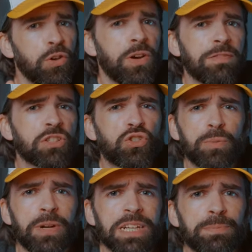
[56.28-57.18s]
you have a
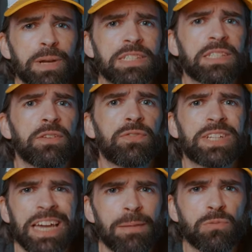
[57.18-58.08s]
super expensive
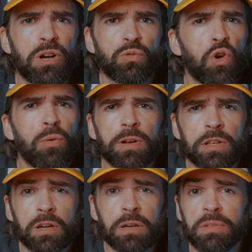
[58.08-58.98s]
camera robot
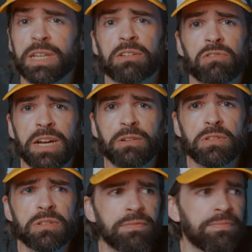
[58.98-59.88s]
arm laying
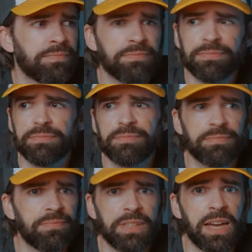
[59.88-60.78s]
around?
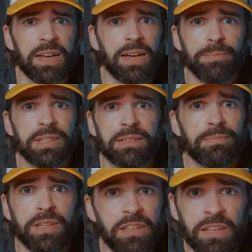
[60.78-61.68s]
Yeah, I mean,
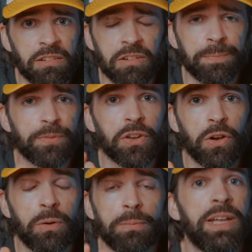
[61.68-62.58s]
me neither.
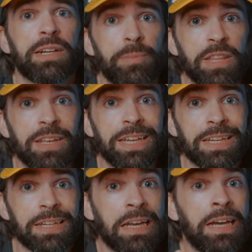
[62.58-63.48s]
So that got me
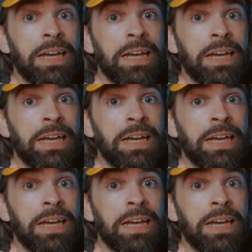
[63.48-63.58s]
thinking.